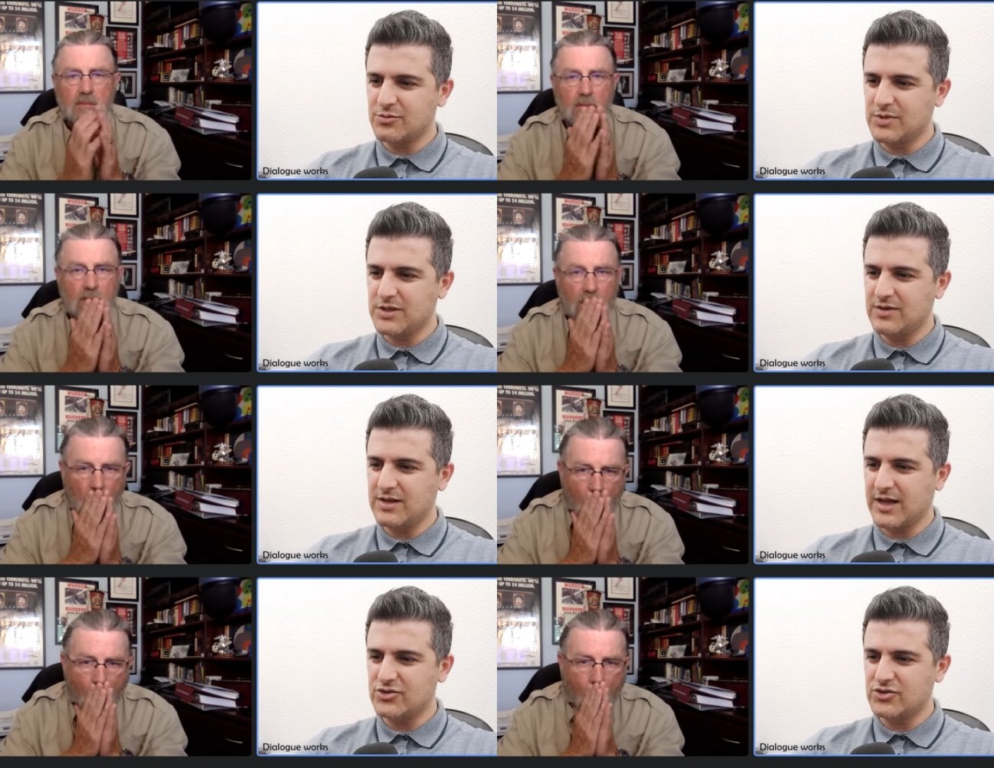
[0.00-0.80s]
Speaker 1: between
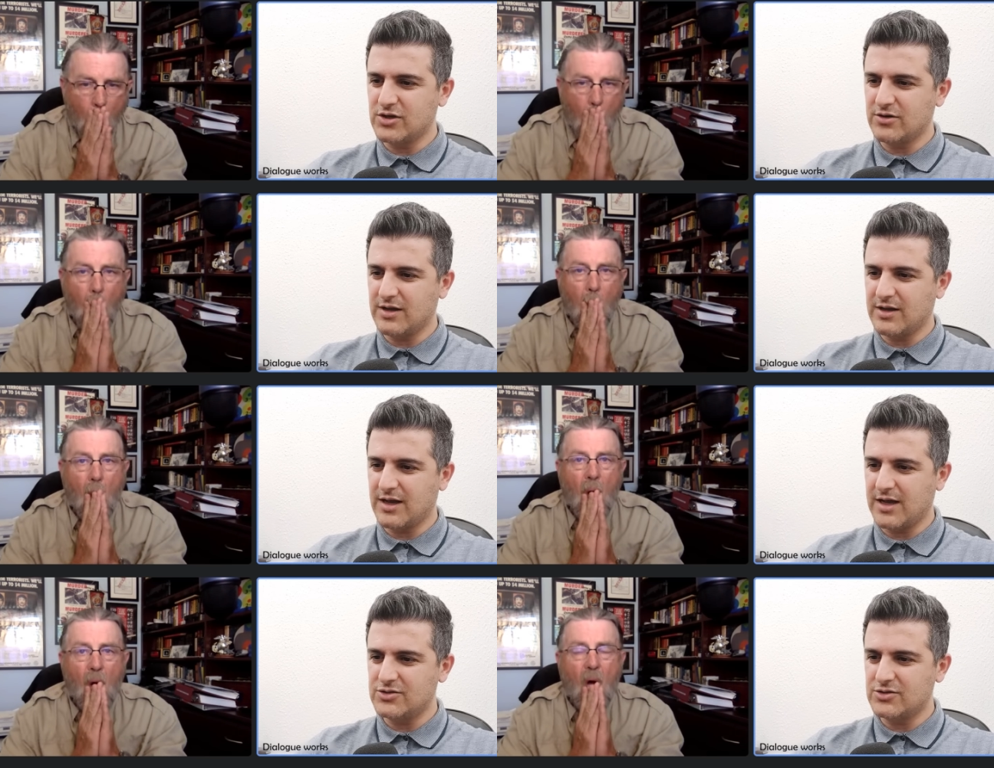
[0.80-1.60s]
Nigeria and
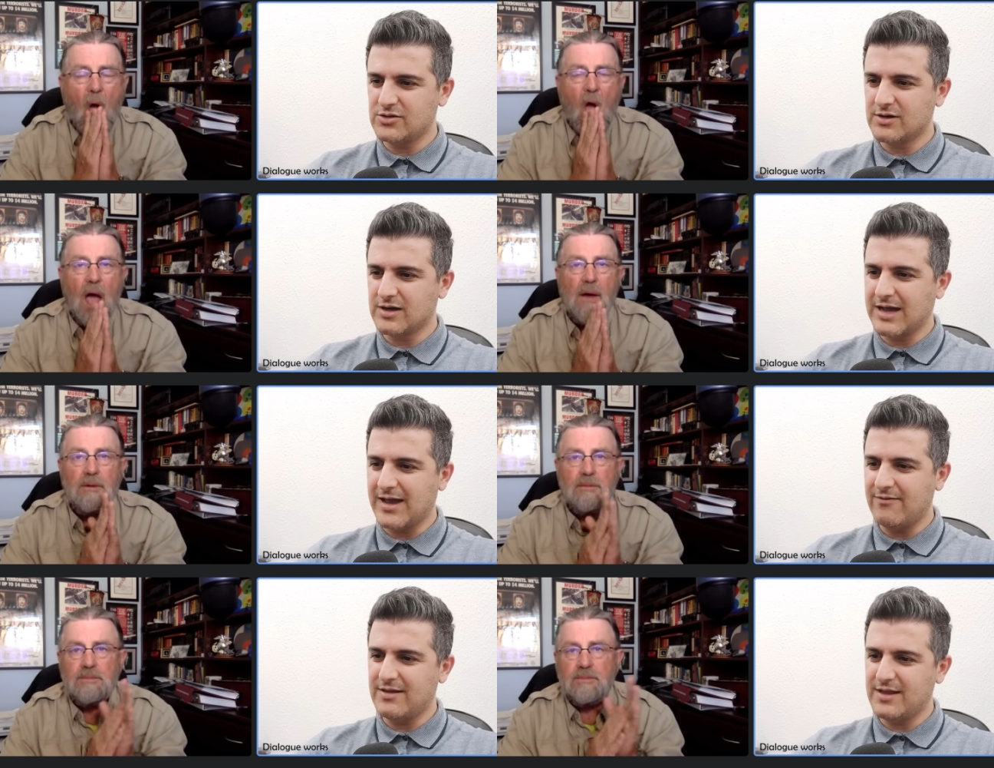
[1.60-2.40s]
Niger
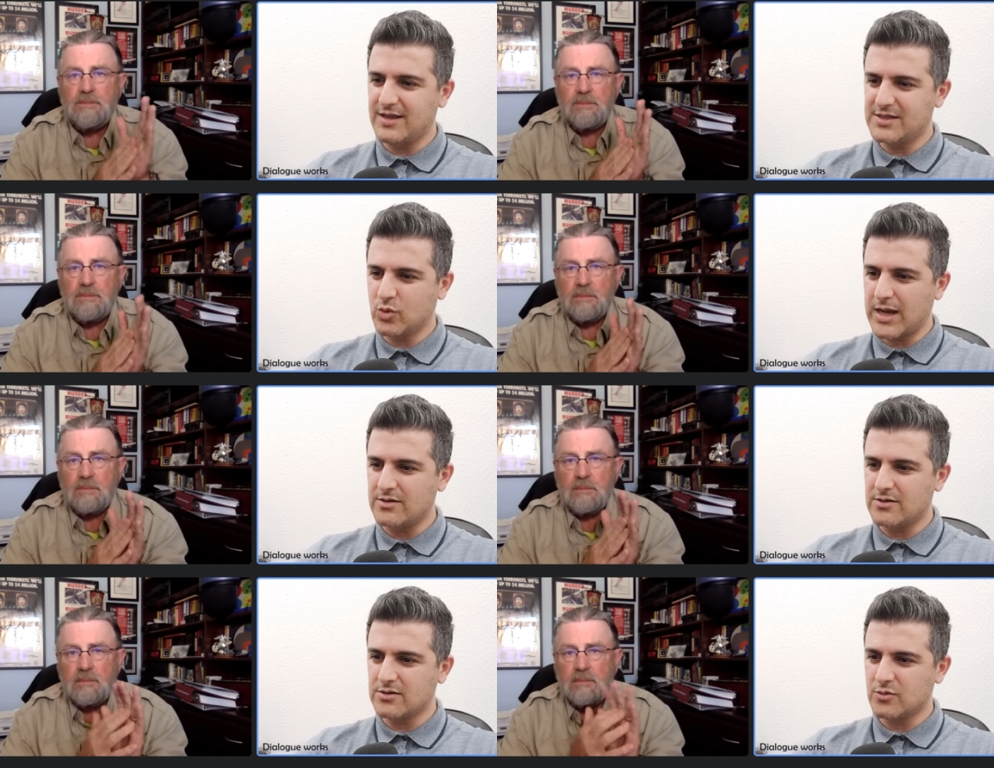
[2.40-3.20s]
having this
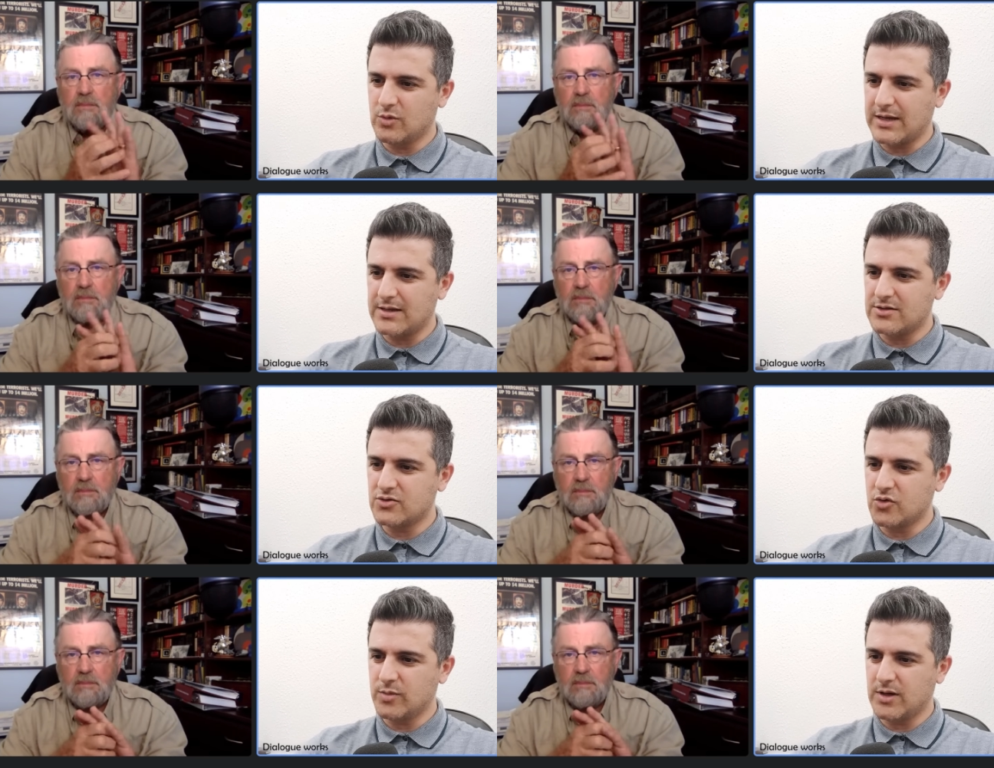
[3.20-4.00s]
Wagner, Wagner
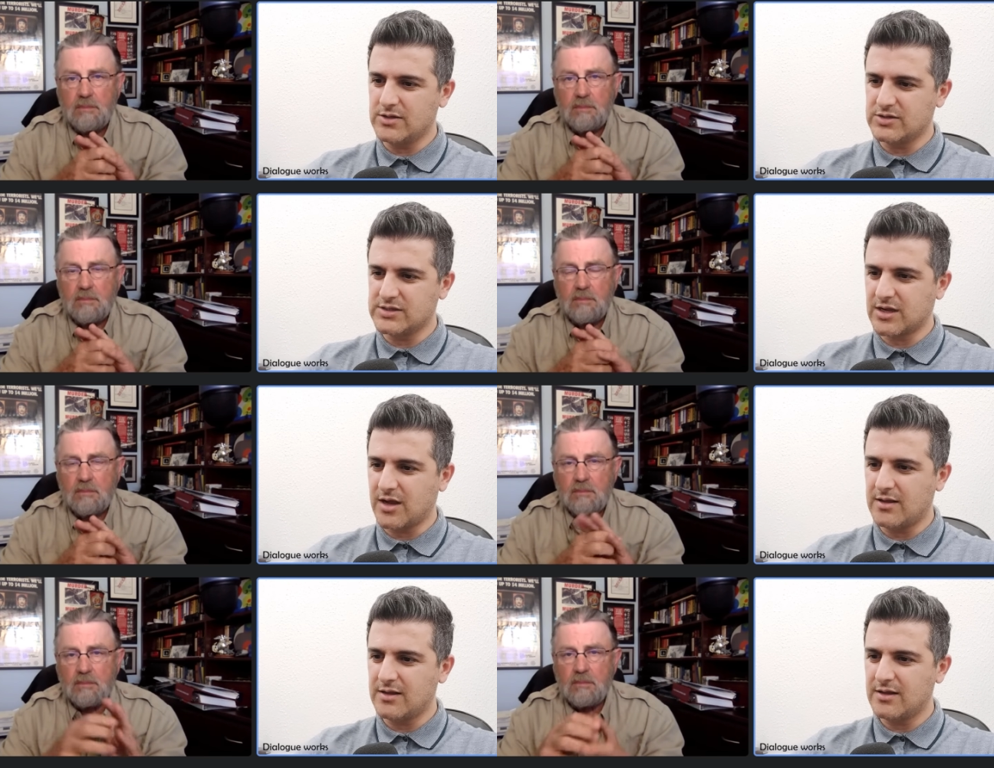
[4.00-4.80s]
group on their
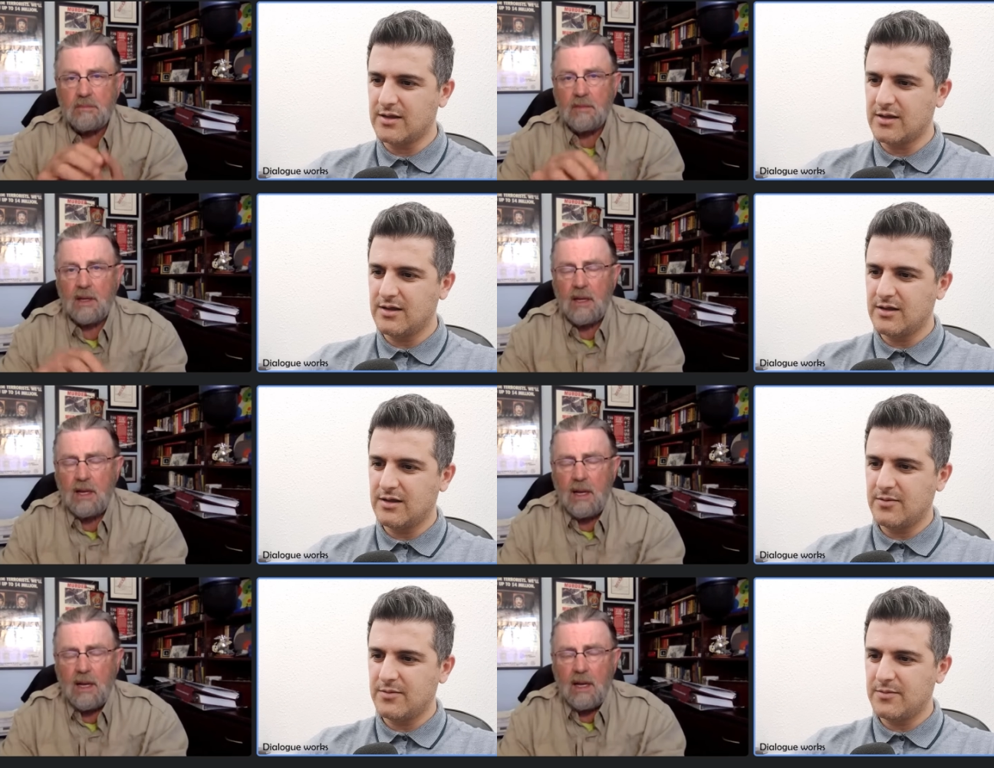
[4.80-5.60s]
side?
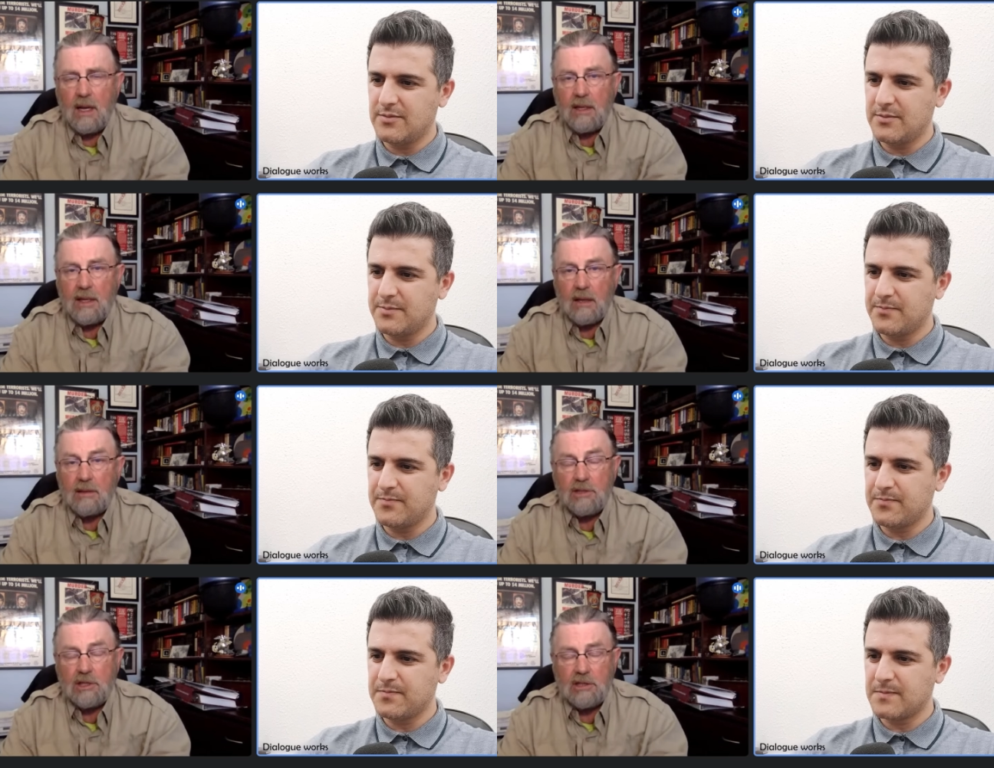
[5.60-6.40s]
Speaker 2: Yeah,
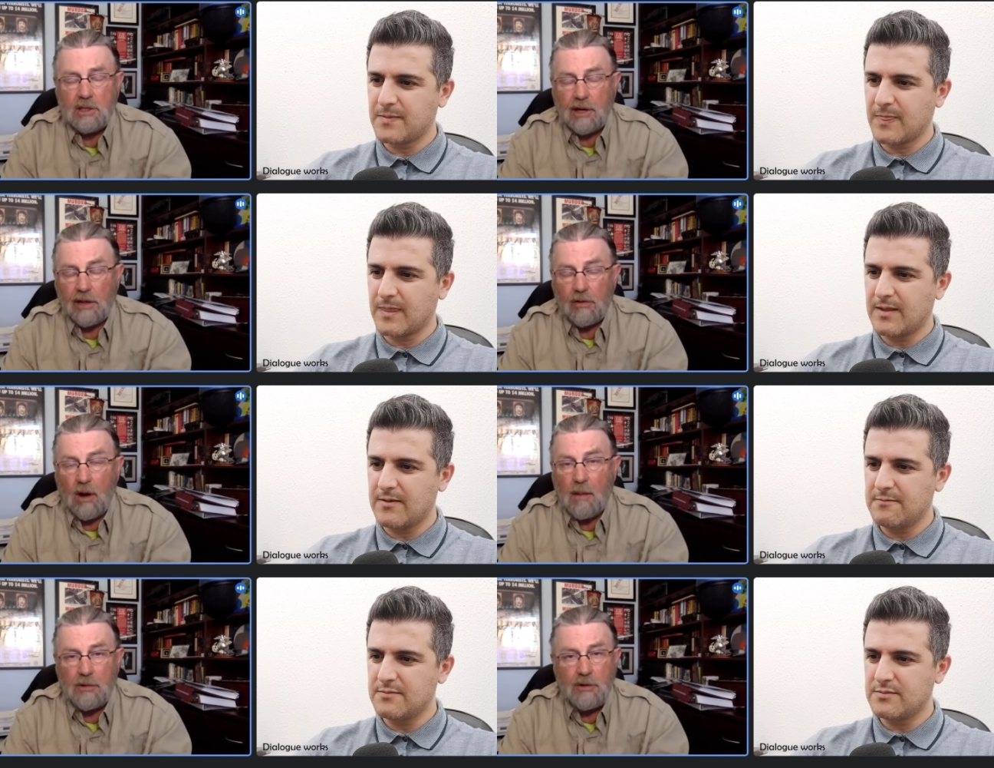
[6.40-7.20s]
it's just another
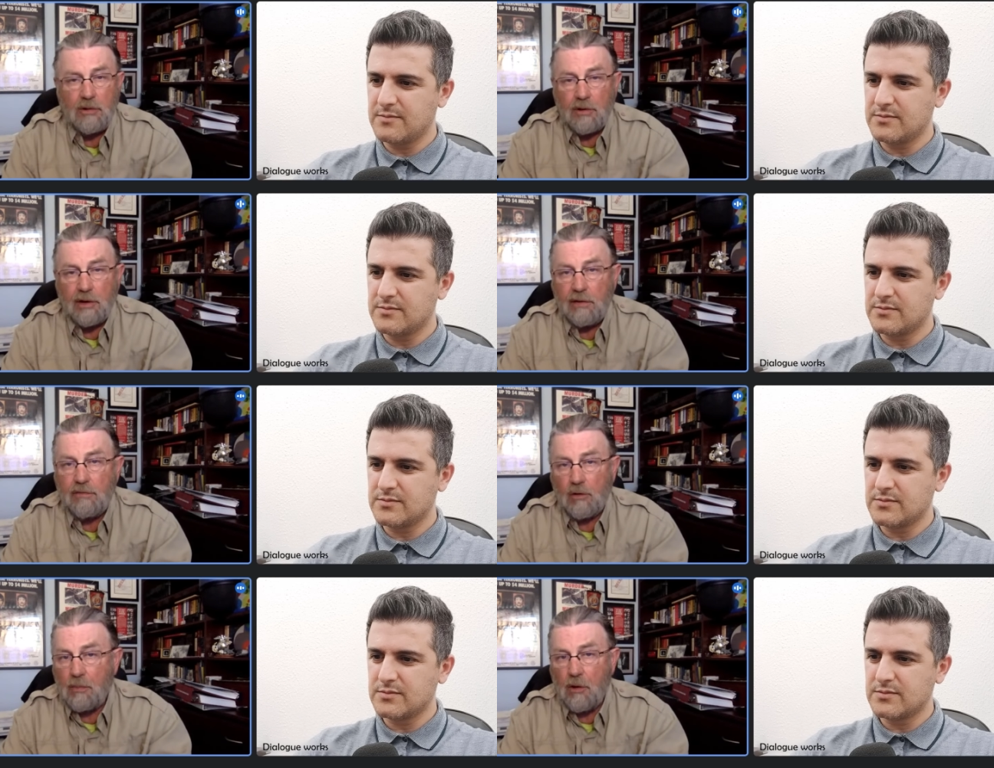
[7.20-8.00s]
opportunity
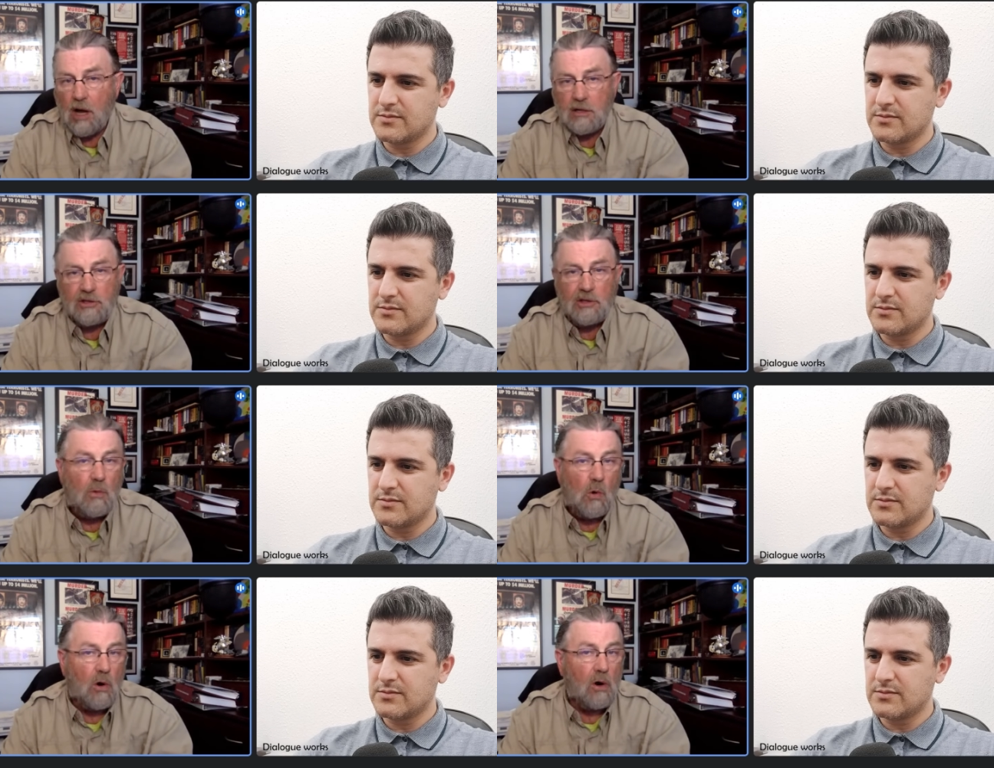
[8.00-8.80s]
for a proxy
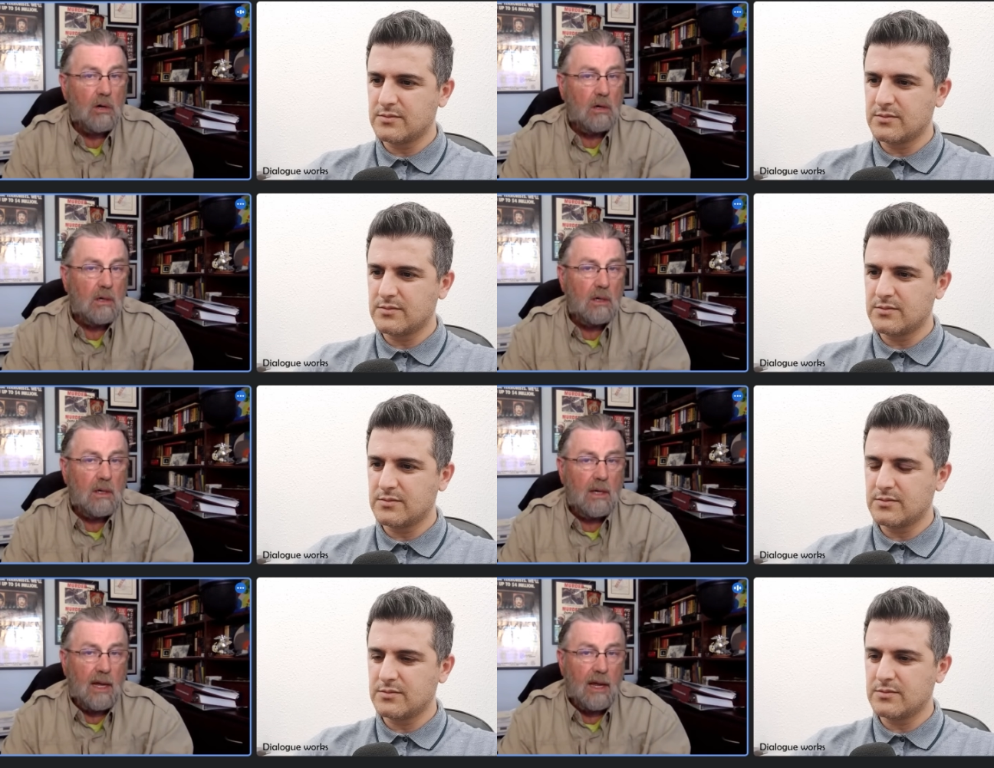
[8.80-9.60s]
war
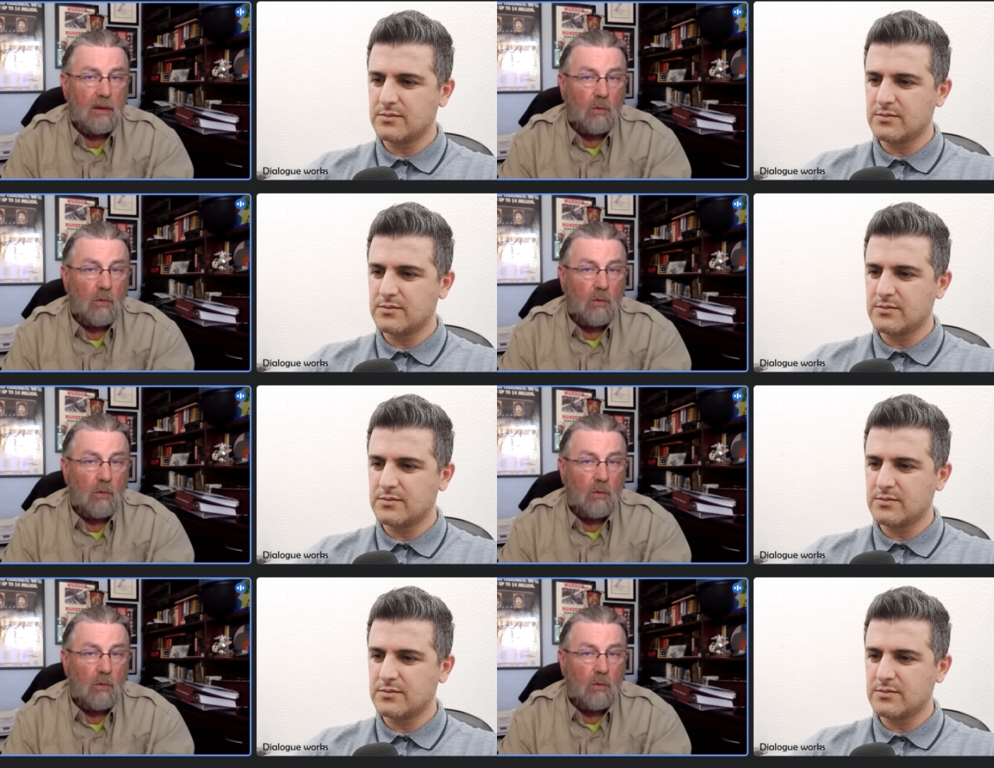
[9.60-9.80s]
in